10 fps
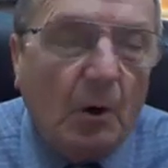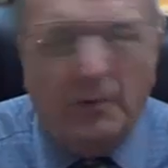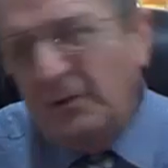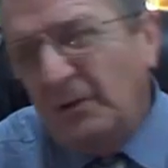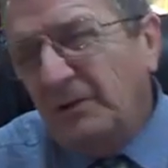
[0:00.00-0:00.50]

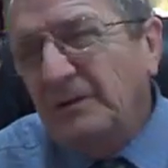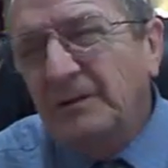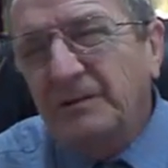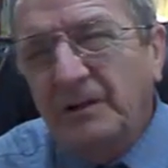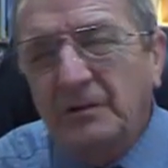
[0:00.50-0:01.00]
or if you look
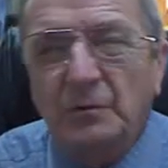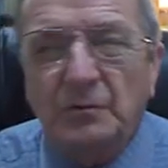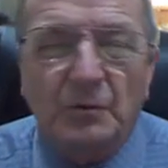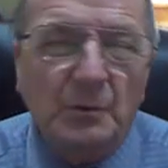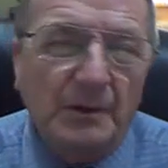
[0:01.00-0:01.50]
into this at
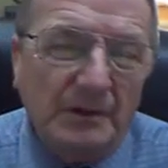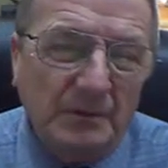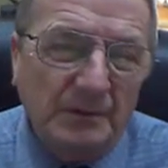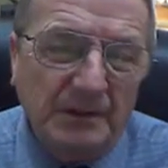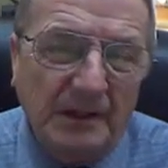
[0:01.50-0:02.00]
YouTube and
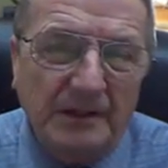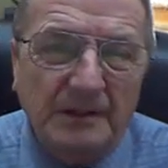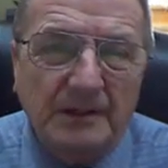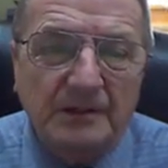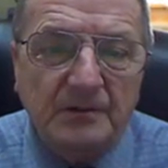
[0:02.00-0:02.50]
you're going to be
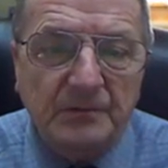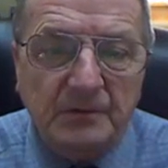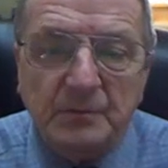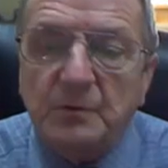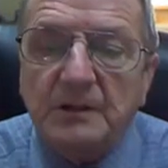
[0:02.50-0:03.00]
taking it at a
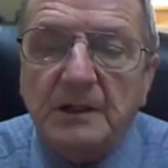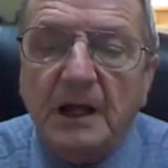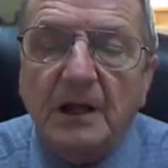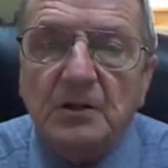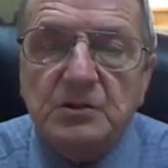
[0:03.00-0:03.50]
different community
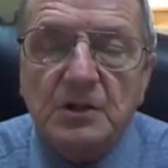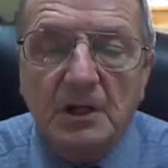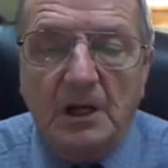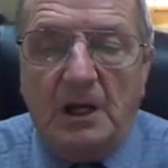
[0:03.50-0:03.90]
college,